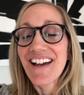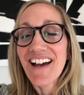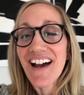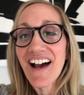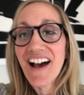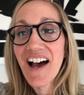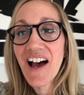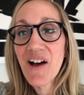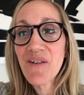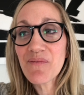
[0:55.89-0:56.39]

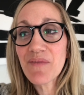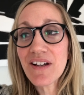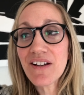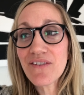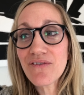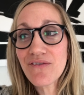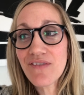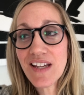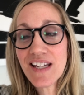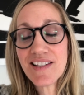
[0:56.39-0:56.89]

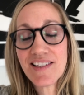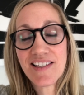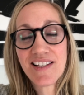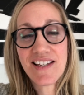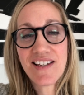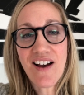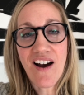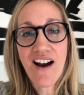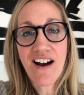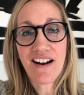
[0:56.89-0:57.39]

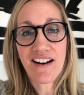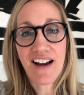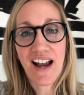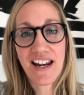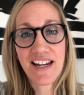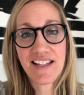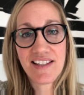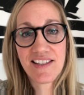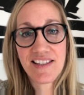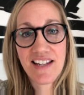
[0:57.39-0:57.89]
VCR,
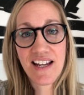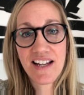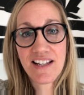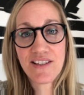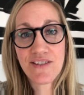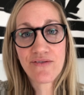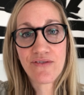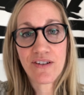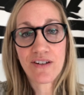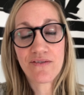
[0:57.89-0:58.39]
and it
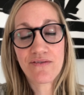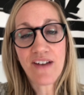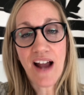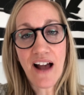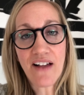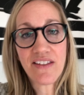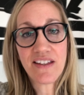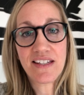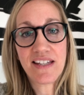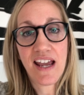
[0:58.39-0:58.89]
stands for
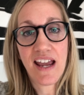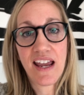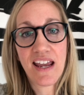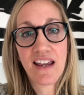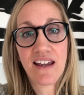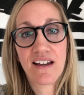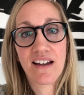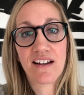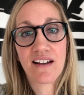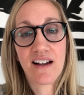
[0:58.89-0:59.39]
Validate,